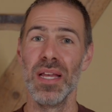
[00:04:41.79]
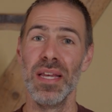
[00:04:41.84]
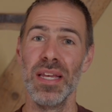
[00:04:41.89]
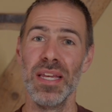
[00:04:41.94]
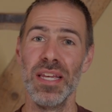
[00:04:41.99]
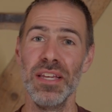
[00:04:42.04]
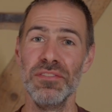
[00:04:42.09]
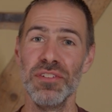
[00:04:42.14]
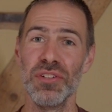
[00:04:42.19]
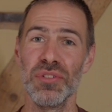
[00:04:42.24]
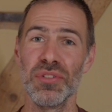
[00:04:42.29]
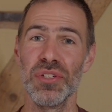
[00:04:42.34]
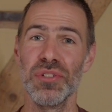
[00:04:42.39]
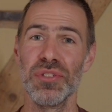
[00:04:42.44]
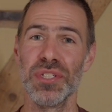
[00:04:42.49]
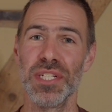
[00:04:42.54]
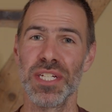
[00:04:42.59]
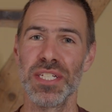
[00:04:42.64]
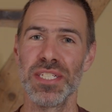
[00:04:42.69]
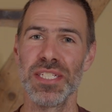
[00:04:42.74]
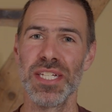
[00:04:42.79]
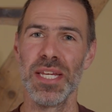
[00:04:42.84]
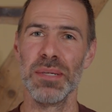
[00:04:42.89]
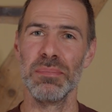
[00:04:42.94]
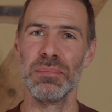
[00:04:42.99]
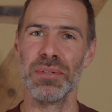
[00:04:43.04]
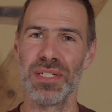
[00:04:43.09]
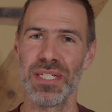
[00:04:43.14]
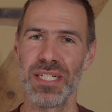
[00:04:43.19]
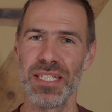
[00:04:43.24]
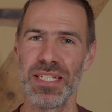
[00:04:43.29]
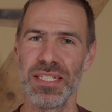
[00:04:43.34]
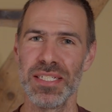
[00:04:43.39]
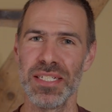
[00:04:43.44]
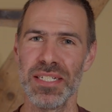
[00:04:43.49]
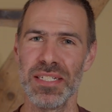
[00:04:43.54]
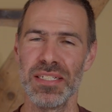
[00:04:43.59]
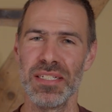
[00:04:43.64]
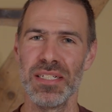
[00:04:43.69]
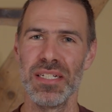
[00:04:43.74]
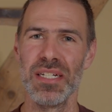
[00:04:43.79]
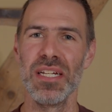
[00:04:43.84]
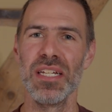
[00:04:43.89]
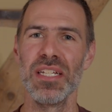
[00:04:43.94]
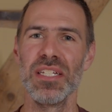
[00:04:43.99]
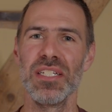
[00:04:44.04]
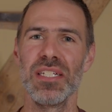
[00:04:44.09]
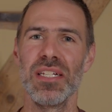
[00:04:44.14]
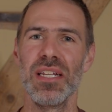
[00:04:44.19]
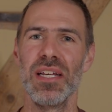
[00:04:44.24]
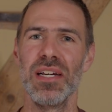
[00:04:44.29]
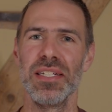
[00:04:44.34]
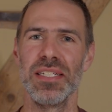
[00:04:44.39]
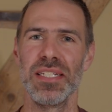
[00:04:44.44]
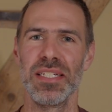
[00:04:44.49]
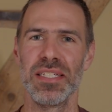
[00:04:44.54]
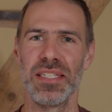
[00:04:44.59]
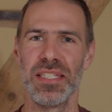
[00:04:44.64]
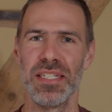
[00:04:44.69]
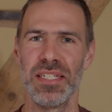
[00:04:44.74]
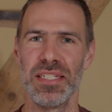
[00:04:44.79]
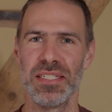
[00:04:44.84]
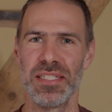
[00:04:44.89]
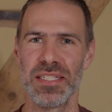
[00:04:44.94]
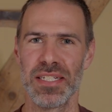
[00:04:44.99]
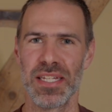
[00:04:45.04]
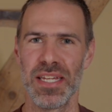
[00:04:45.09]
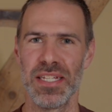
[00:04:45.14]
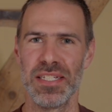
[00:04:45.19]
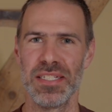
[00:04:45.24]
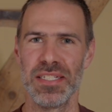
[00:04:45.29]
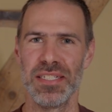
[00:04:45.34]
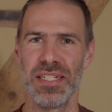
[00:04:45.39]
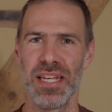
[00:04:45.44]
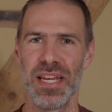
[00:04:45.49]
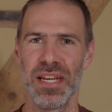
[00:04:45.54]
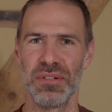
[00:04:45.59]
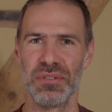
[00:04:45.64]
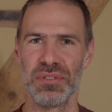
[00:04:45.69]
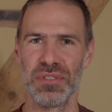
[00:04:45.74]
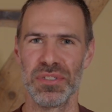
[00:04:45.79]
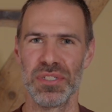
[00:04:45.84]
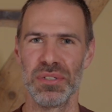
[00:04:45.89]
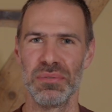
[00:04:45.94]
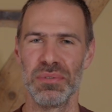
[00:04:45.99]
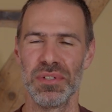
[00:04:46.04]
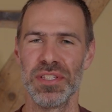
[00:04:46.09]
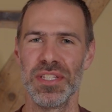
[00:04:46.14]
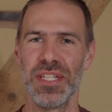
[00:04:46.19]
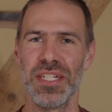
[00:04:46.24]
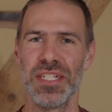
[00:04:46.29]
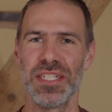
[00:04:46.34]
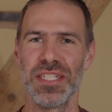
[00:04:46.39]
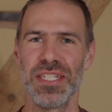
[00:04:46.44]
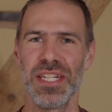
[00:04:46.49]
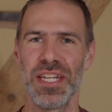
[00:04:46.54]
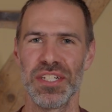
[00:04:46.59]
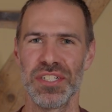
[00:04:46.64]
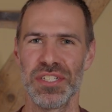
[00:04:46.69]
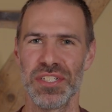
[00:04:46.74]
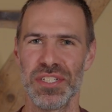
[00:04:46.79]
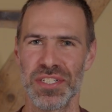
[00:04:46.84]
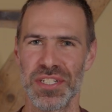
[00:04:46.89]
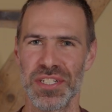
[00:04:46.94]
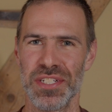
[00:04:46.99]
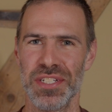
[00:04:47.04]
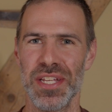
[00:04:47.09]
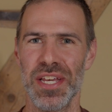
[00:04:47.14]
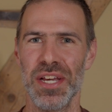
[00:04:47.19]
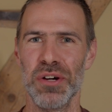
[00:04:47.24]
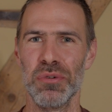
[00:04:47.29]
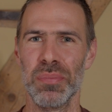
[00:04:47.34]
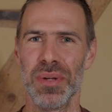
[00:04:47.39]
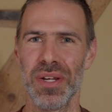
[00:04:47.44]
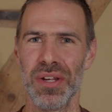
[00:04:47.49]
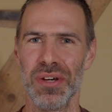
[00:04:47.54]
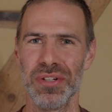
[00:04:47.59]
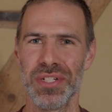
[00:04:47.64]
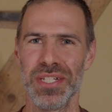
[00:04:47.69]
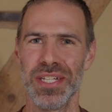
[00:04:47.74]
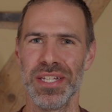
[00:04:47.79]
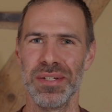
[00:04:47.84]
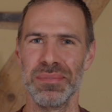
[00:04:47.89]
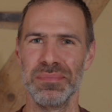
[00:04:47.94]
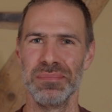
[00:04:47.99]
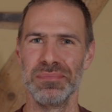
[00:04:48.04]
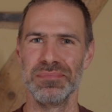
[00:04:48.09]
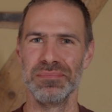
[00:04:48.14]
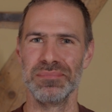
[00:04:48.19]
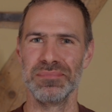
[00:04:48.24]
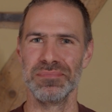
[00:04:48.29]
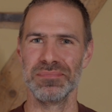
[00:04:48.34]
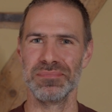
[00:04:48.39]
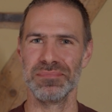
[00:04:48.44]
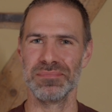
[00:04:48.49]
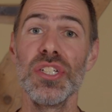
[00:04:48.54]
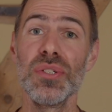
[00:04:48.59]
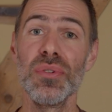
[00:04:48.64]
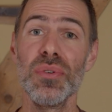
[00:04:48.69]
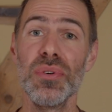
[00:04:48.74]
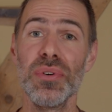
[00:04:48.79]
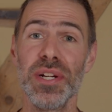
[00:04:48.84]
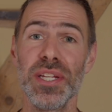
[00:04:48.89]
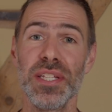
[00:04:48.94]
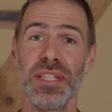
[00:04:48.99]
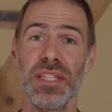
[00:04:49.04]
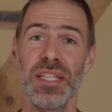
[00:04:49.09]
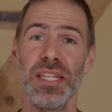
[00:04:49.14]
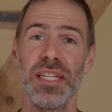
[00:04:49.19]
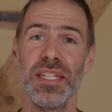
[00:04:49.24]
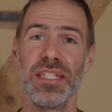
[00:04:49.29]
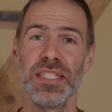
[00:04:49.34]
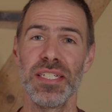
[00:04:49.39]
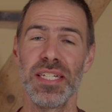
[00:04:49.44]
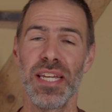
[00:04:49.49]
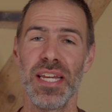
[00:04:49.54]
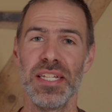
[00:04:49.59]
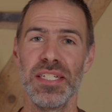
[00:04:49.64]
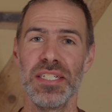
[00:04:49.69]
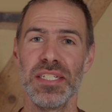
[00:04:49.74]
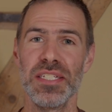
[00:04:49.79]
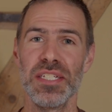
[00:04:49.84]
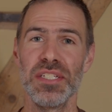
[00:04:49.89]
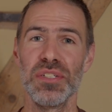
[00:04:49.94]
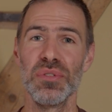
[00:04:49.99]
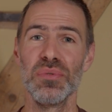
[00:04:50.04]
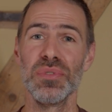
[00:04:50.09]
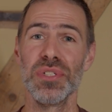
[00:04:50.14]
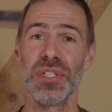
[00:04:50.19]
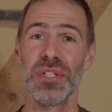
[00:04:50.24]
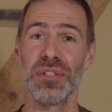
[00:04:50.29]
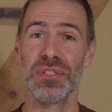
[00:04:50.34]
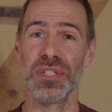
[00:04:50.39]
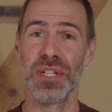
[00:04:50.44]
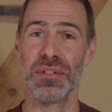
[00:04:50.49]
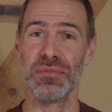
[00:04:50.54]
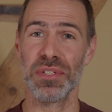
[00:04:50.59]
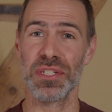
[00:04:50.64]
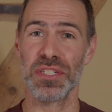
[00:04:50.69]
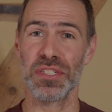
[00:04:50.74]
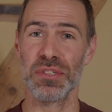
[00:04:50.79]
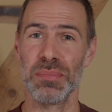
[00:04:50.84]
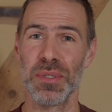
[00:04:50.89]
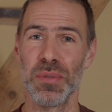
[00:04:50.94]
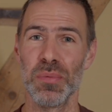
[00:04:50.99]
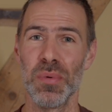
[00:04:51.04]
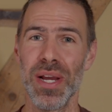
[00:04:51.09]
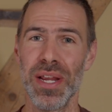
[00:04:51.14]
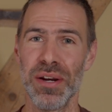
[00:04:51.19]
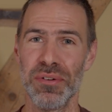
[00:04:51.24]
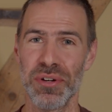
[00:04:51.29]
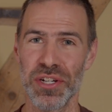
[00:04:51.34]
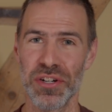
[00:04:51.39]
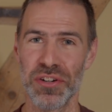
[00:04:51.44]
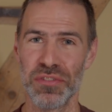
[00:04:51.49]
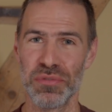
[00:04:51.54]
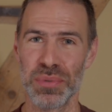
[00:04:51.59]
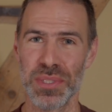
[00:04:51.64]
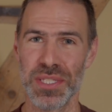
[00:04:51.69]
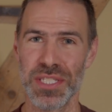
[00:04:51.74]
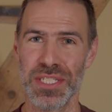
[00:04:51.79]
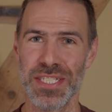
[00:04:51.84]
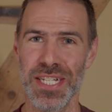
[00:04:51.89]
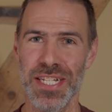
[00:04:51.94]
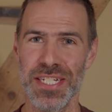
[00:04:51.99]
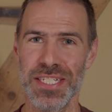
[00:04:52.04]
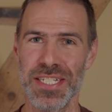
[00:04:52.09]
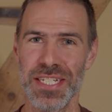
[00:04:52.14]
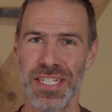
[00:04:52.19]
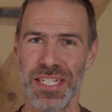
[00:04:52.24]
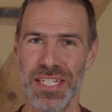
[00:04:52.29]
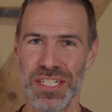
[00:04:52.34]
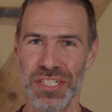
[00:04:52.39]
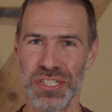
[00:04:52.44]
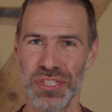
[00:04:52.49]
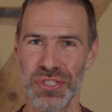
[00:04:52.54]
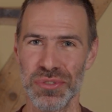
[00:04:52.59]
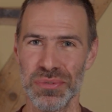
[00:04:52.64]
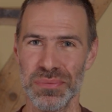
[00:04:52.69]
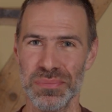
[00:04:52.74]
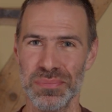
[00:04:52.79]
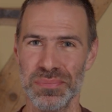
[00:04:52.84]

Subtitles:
If you're using a tapered leader, sliding the indicator down to a thinner section can help a lot here. Storing the indicators is also something to be wary of with the denting issue.